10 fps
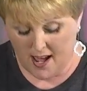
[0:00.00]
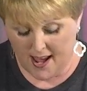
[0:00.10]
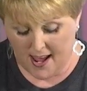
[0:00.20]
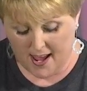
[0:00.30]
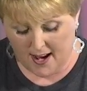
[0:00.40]

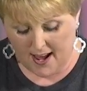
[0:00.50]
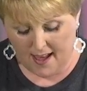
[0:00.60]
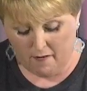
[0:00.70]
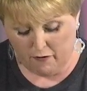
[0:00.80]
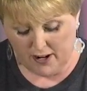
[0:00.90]
and I
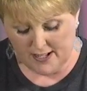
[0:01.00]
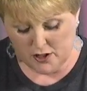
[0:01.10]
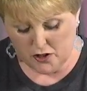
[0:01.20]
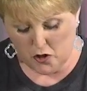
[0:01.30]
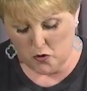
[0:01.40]
have
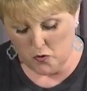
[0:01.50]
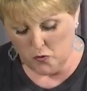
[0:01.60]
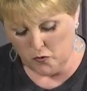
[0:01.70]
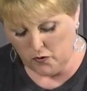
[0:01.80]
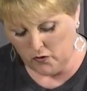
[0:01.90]
friends
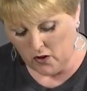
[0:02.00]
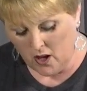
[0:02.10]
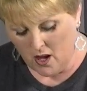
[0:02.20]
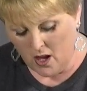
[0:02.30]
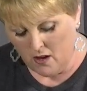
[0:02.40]
whose
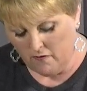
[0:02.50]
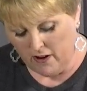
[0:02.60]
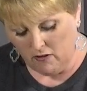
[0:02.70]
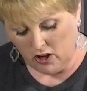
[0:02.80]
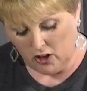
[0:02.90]

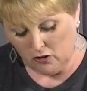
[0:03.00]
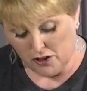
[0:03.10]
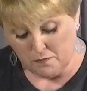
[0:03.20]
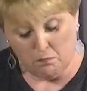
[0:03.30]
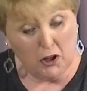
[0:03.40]
favorite color
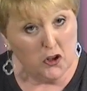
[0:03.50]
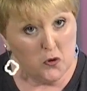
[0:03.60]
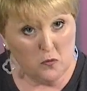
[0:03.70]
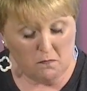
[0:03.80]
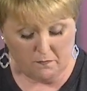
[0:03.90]
is
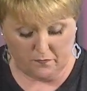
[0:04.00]
blue.